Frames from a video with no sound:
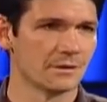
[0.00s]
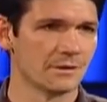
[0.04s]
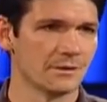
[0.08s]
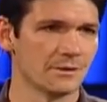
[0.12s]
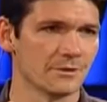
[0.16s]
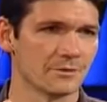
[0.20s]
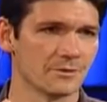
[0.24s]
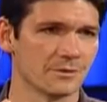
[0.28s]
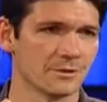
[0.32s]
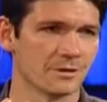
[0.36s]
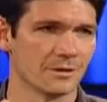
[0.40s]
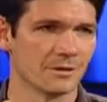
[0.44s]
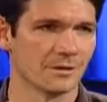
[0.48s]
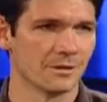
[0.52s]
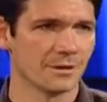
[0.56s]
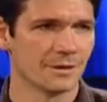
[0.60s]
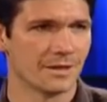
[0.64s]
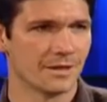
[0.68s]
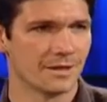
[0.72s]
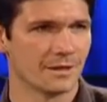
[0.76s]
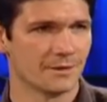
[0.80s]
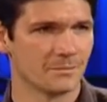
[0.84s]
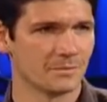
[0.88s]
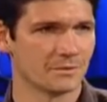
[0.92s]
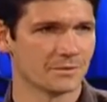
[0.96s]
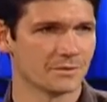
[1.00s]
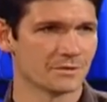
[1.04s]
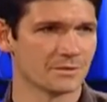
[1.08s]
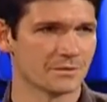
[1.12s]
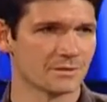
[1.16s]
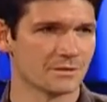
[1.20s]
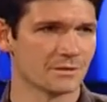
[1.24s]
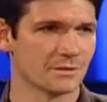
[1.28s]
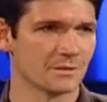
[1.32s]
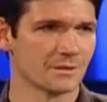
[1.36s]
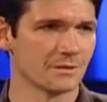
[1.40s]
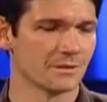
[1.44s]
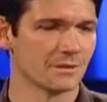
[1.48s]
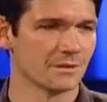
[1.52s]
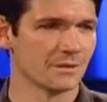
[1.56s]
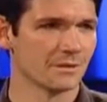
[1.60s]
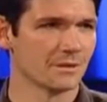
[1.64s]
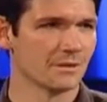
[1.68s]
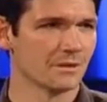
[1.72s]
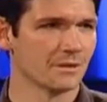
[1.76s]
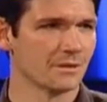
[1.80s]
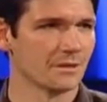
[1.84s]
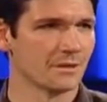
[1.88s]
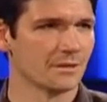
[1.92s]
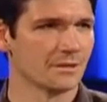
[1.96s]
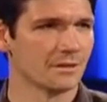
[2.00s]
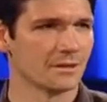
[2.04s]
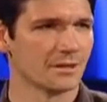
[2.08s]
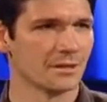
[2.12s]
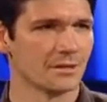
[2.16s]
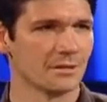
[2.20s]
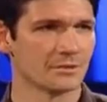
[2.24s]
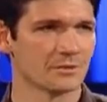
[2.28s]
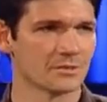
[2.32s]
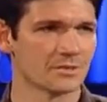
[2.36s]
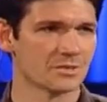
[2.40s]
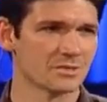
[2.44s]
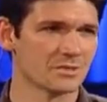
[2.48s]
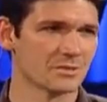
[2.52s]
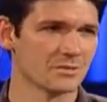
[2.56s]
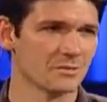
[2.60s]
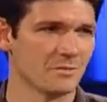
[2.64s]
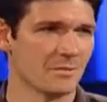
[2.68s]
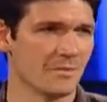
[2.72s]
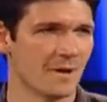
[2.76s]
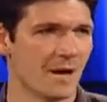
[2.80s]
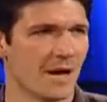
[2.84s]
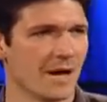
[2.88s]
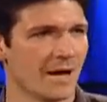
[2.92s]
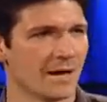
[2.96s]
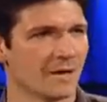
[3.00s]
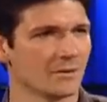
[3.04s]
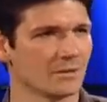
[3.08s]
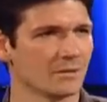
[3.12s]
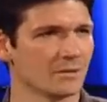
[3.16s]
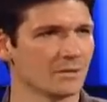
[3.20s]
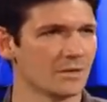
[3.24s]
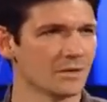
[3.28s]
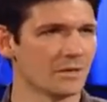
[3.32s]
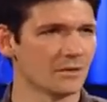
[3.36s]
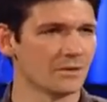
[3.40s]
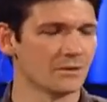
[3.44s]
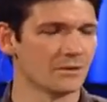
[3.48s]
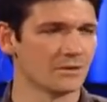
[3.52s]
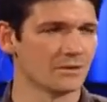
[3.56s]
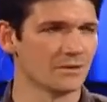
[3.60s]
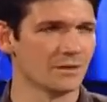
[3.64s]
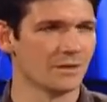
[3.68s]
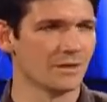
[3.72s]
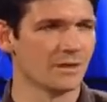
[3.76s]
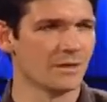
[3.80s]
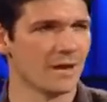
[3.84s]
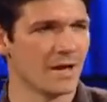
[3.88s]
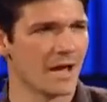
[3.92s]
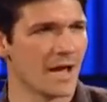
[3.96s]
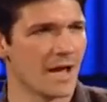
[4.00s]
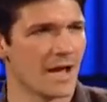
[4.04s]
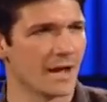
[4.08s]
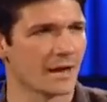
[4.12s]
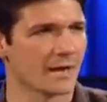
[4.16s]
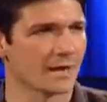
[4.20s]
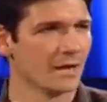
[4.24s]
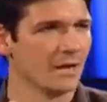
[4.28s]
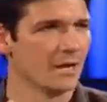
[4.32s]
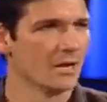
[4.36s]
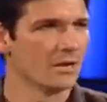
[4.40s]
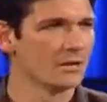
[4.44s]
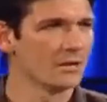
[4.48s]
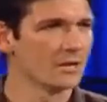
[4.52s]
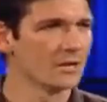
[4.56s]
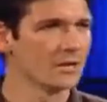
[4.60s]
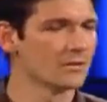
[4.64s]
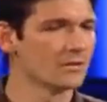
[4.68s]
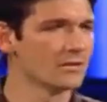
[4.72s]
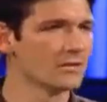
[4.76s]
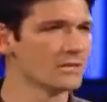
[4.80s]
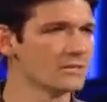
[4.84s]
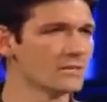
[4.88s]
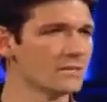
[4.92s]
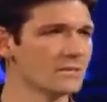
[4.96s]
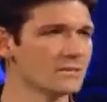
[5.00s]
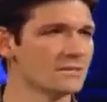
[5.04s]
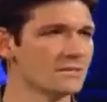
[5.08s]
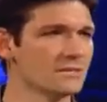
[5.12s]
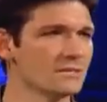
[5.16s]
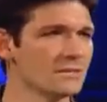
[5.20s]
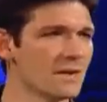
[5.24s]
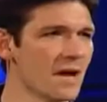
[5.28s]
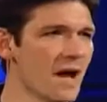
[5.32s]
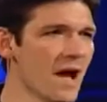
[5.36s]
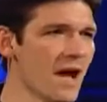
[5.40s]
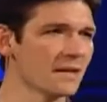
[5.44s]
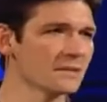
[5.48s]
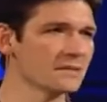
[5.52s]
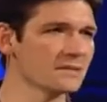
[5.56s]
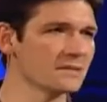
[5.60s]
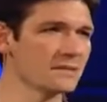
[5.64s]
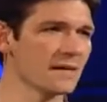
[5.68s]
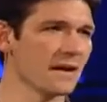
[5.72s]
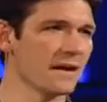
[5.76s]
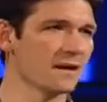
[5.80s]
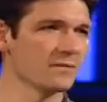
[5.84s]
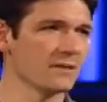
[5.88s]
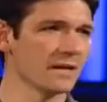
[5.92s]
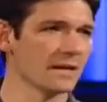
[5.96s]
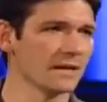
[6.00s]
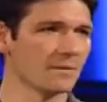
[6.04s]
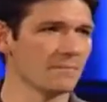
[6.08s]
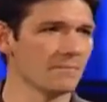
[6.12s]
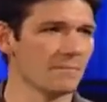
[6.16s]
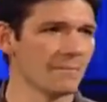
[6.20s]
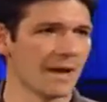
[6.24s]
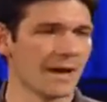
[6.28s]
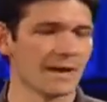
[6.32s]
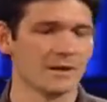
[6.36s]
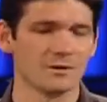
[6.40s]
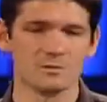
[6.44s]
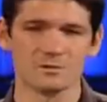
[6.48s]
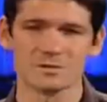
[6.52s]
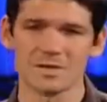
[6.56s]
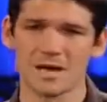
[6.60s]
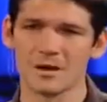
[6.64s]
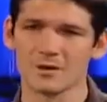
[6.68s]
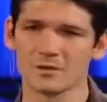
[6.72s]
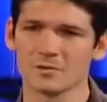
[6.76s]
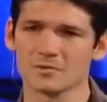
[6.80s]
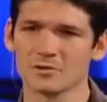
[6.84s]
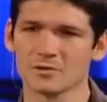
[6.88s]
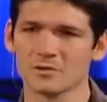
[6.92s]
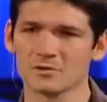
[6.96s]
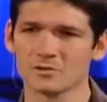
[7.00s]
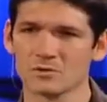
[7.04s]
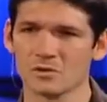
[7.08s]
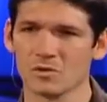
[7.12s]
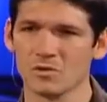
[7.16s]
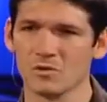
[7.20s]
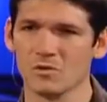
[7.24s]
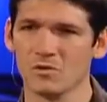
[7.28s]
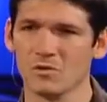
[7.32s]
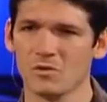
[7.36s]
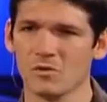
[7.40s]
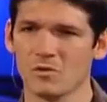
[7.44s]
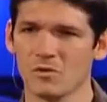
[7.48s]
Look at your lips. Look at your smile. Look at your neck. This does not sound like a man who's out of control.